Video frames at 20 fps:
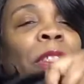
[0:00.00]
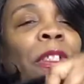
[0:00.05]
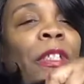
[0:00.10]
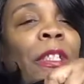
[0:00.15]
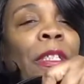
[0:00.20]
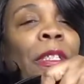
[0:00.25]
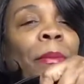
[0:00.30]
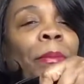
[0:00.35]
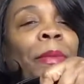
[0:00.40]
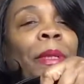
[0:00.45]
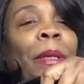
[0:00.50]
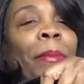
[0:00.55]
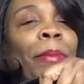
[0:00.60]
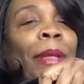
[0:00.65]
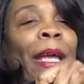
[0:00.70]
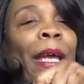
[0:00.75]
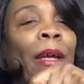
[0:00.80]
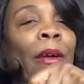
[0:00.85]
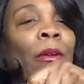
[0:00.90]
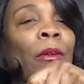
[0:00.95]
It's just a big
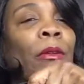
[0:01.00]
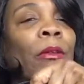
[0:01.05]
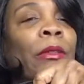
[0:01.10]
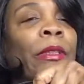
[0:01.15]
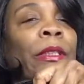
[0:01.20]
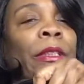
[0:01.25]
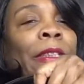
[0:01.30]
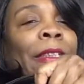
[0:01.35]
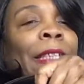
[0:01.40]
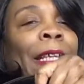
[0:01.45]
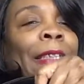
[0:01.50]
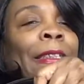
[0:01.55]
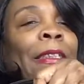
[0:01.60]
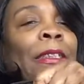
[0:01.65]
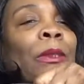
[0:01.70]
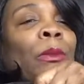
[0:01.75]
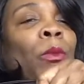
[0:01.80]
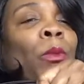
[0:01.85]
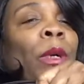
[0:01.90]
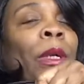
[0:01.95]
black hole and just has
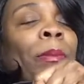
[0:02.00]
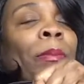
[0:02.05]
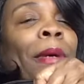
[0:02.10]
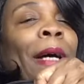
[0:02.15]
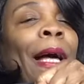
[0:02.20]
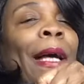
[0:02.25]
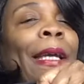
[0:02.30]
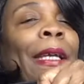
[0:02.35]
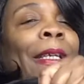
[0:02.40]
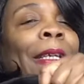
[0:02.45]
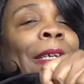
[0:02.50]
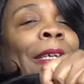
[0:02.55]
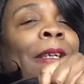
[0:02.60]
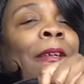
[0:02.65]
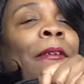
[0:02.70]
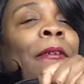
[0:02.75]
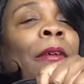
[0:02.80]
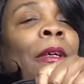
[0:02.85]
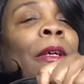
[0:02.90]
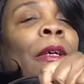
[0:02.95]
this one pocket
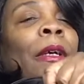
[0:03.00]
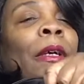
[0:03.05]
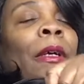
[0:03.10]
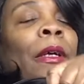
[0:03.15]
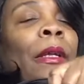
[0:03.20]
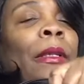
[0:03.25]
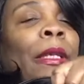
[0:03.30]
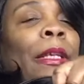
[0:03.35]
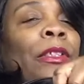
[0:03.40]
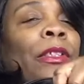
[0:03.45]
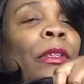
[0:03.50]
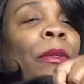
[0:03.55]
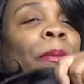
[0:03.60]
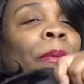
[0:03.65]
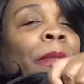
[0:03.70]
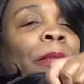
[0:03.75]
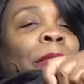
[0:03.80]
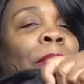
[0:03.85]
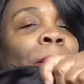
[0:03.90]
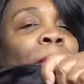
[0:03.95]
here that you can
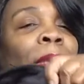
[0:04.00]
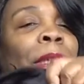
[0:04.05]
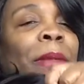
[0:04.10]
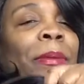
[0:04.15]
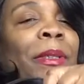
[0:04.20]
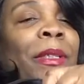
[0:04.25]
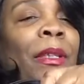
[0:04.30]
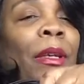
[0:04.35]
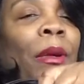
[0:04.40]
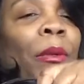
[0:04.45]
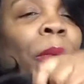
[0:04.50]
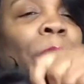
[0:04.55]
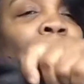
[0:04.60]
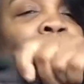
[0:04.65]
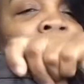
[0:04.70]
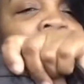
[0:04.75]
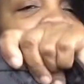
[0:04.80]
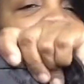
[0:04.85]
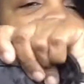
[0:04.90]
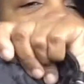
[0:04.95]
put some lipstick or
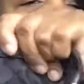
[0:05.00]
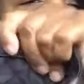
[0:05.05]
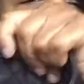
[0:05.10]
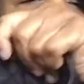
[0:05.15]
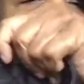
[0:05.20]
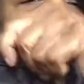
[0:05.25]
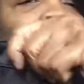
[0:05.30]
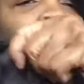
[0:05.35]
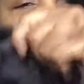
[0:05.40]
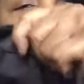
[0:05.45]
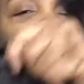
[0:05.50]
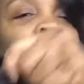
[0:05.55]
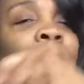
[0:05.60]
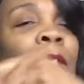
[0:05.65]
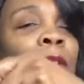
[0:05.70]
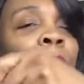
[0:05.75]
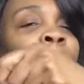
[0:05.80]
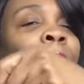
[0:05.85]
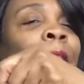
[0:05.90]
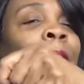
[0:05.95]
whatever in there. But
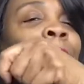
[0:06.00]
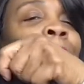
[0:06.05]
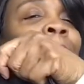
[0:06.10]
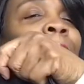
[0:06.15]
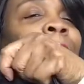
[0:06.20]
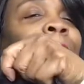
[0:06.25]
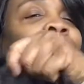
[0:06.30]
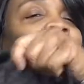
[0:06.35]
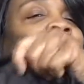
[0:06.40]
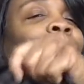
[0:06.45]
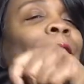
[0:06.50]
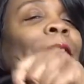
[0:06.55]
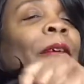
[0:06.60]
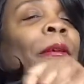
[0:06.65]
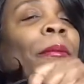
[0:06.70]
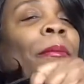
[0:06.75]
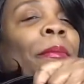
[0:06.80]
you can get a lot in here.